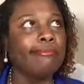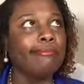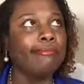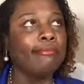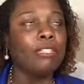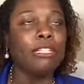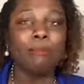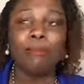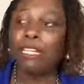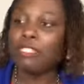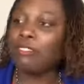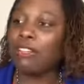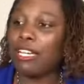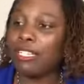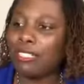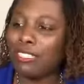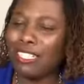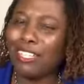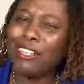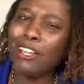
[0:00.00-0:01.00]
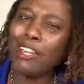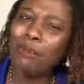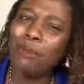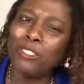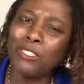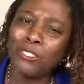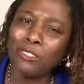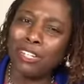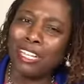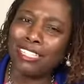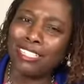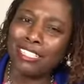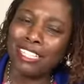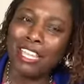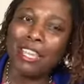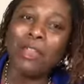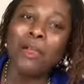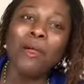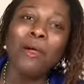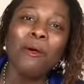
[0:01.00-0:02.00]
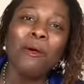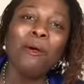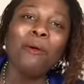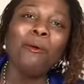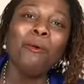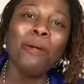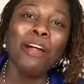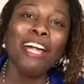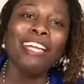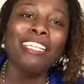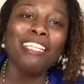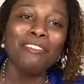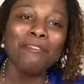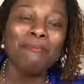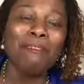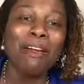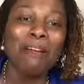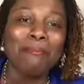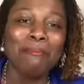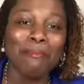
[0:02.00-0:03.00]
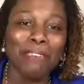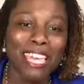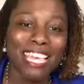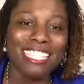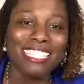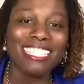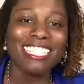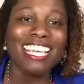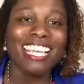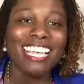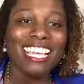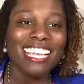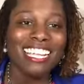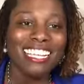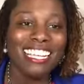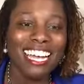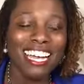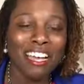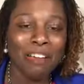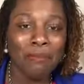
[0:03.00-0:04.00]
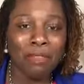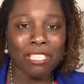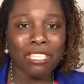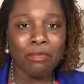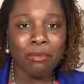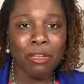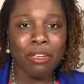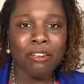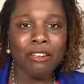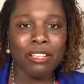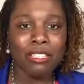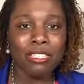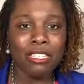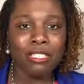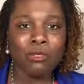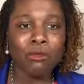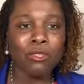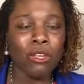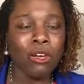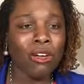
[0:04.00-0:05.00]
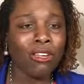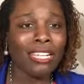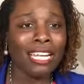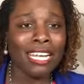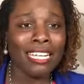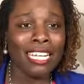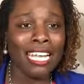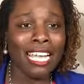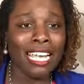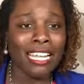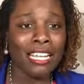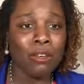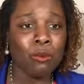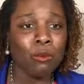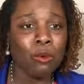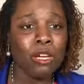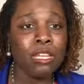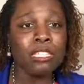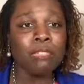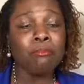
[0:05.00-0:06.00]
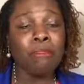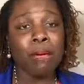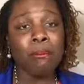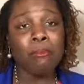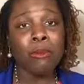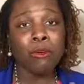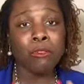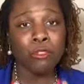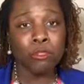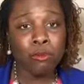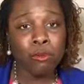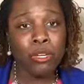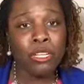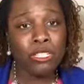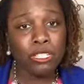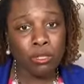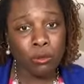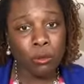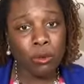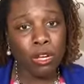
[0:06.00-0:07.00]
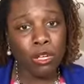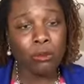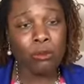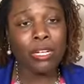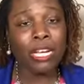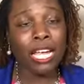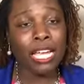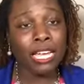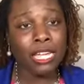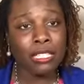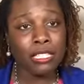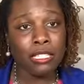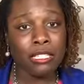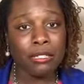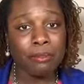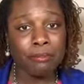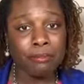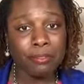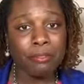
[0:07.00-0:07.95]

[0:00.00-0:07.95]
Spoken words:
what am I trying to say? Girl, what you trying to say? One of my best experiences with online dating was my most recent one, when I ended up